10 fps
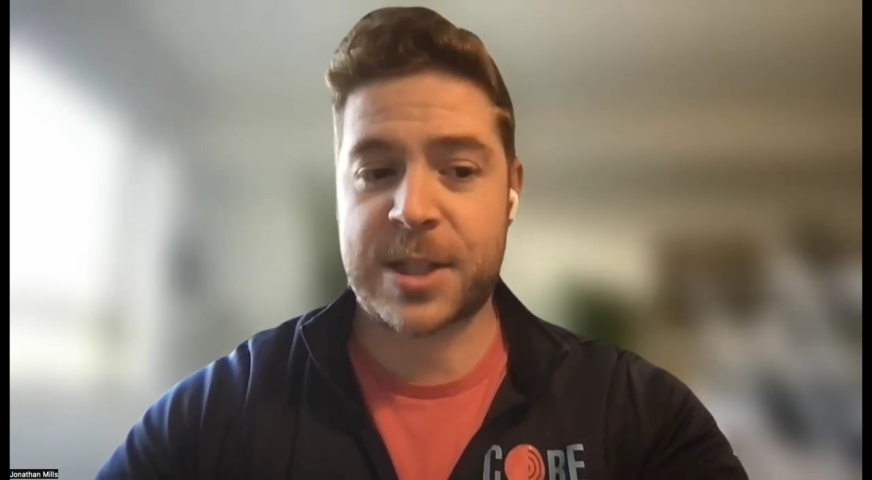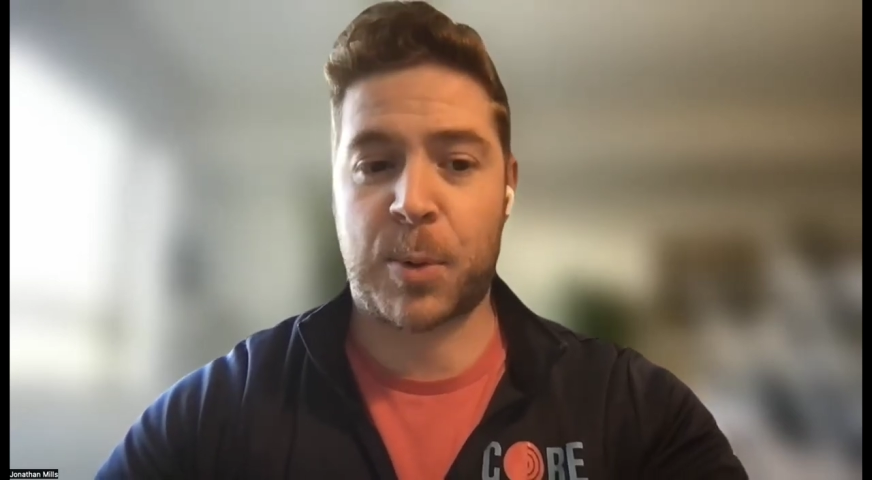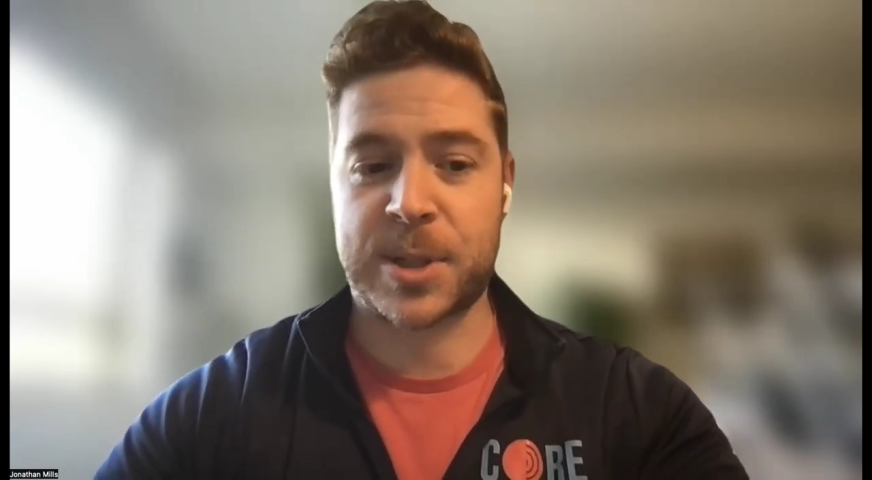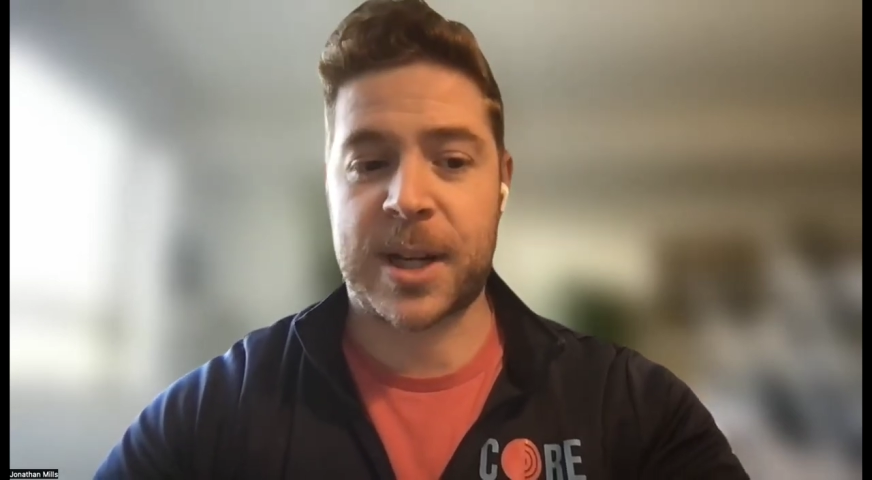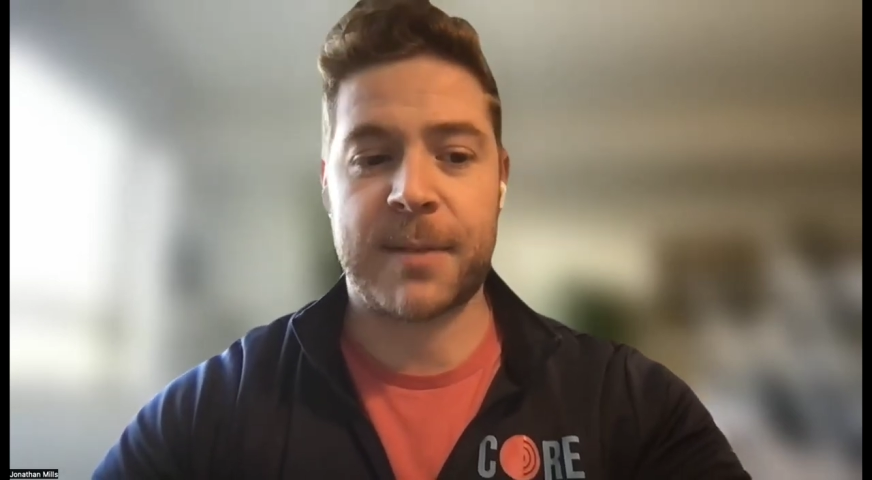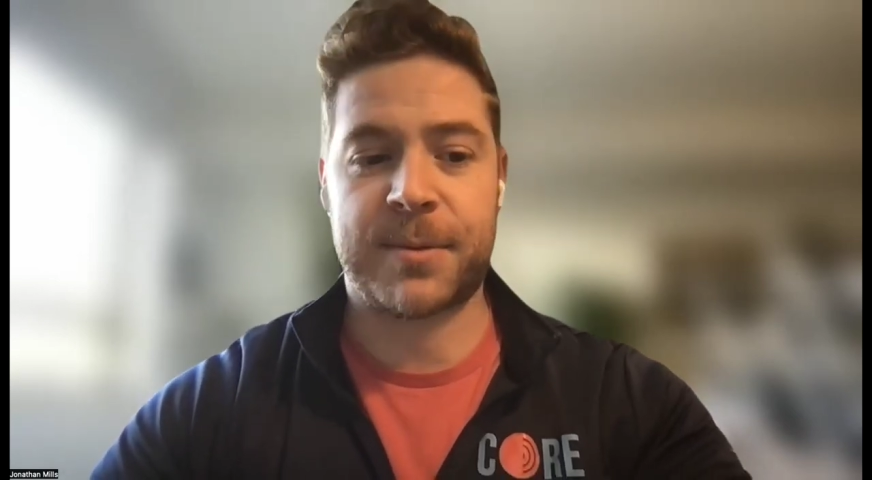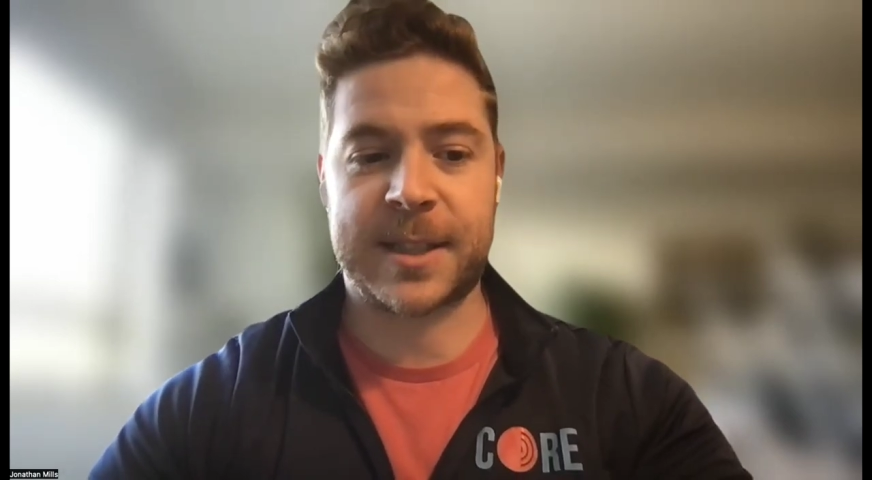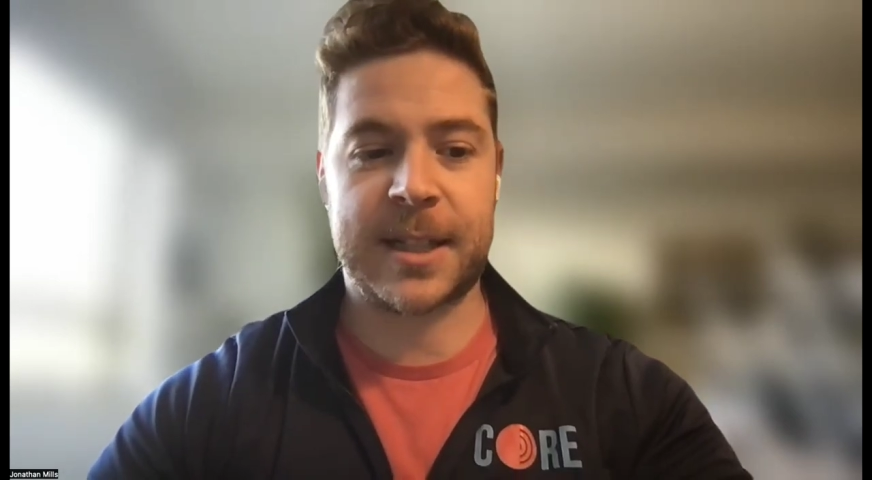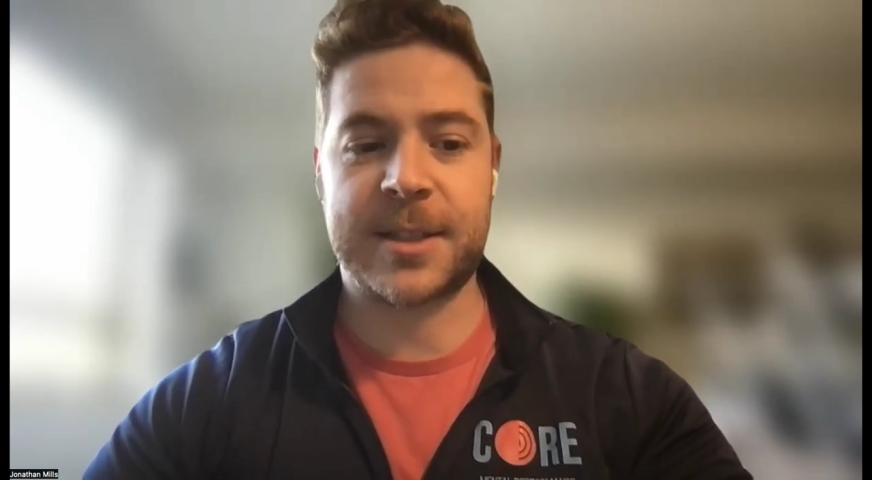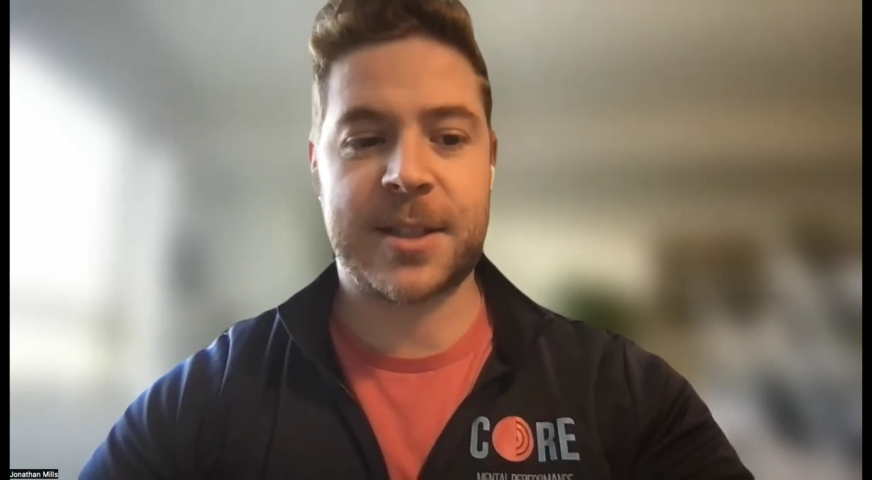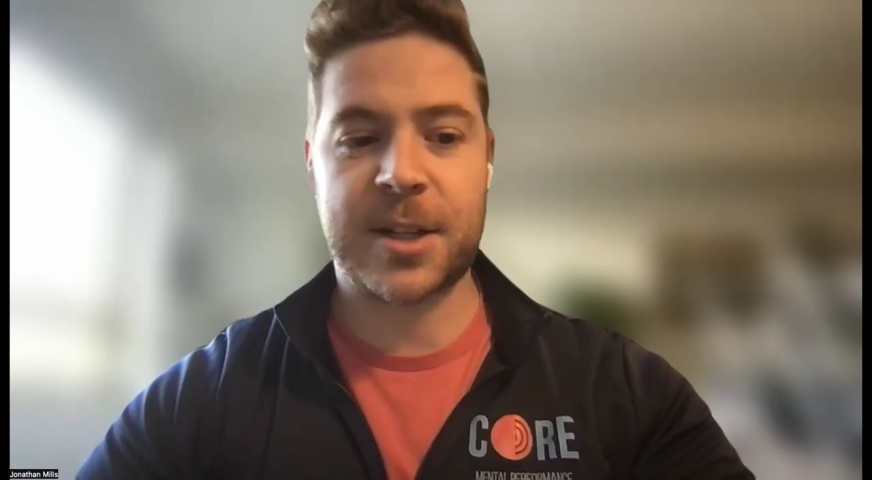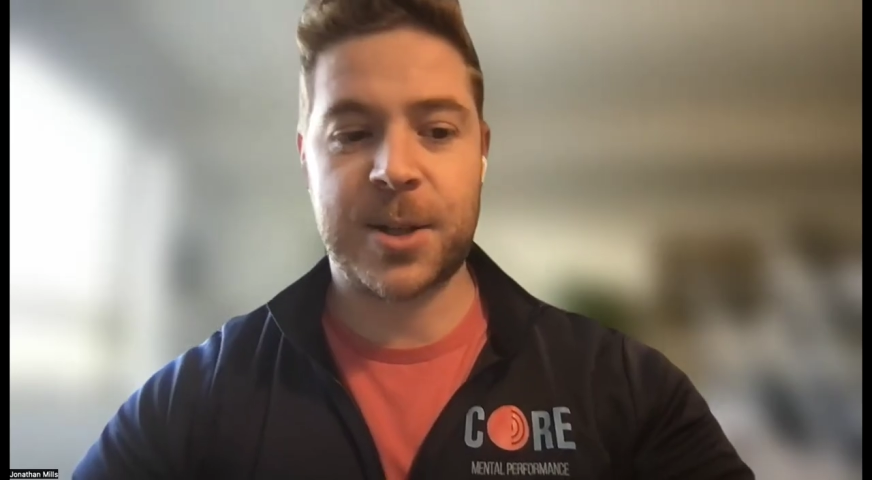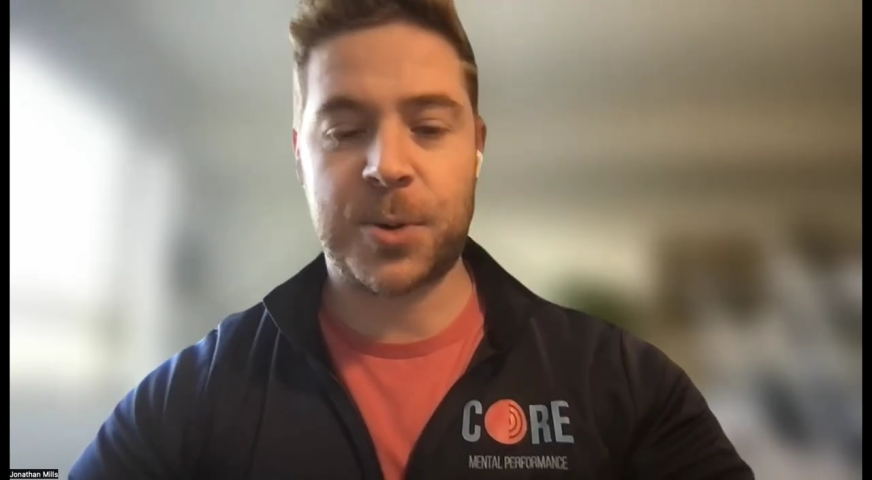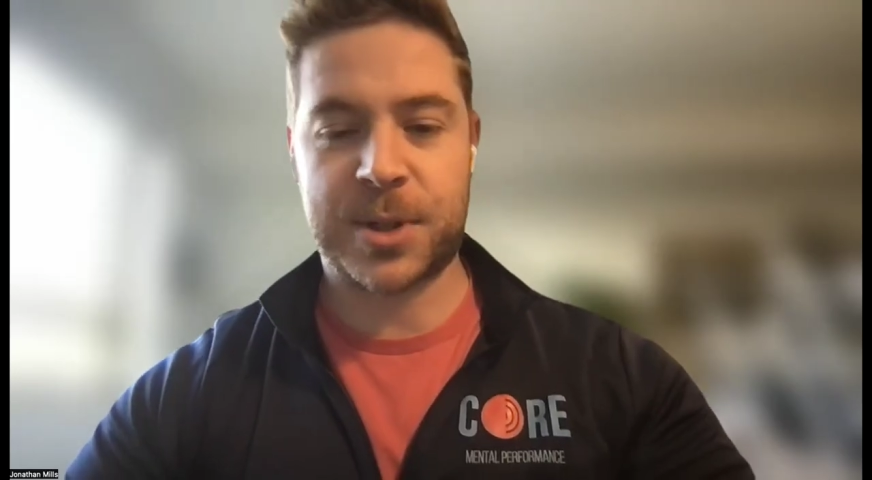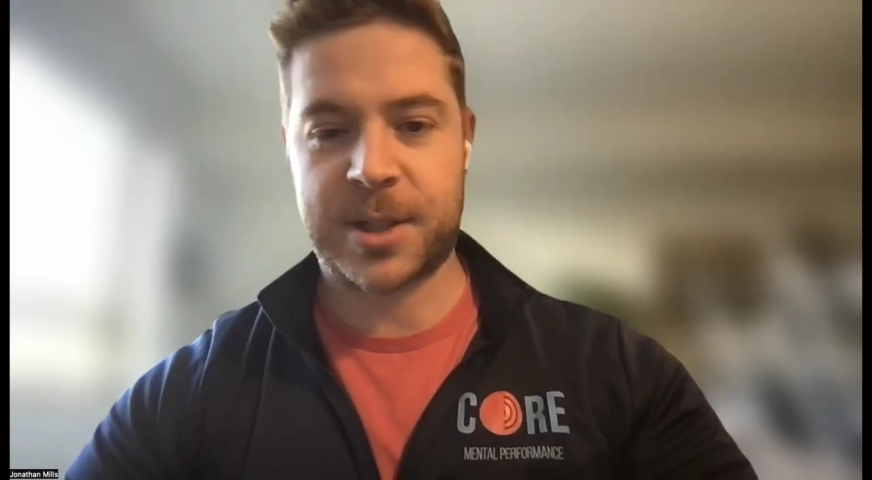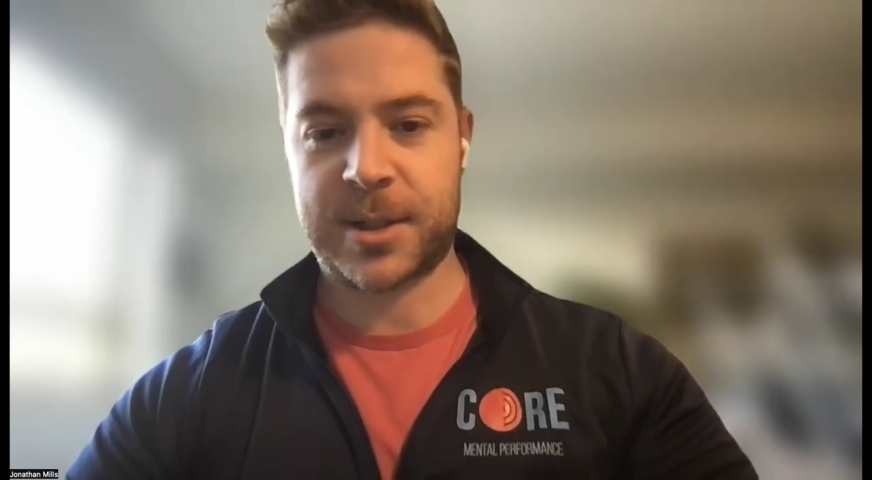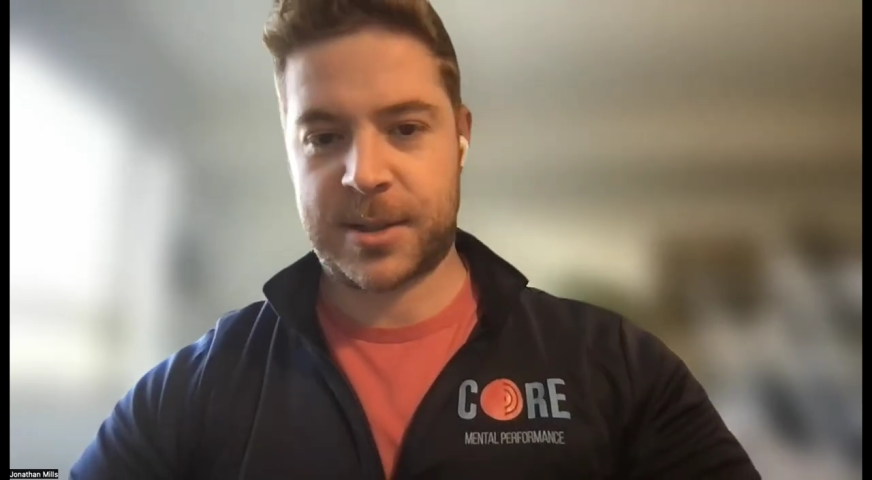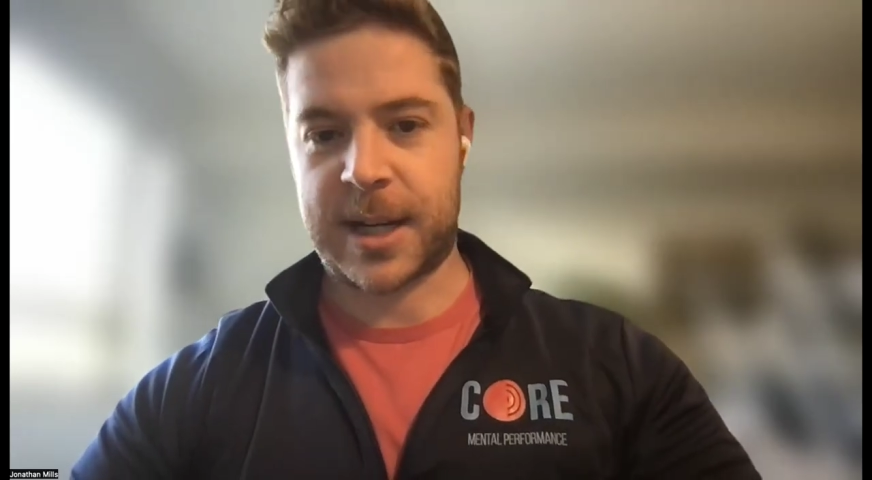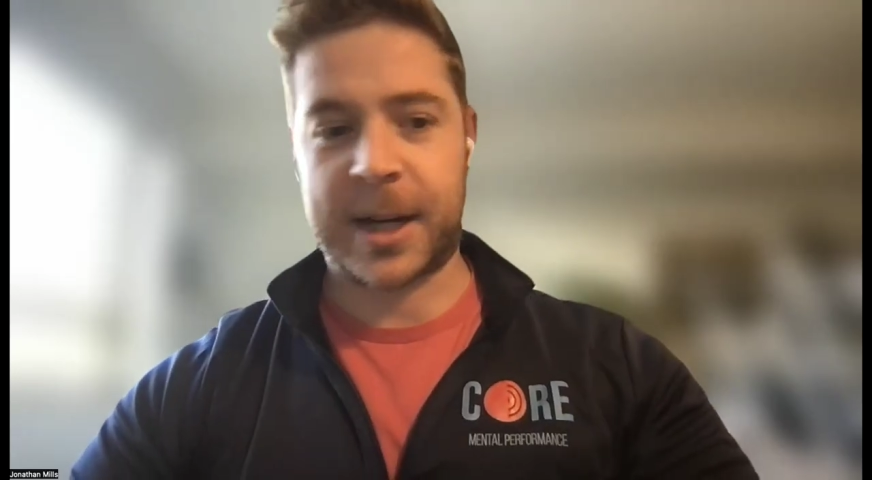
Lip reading: Sports Conflict Institute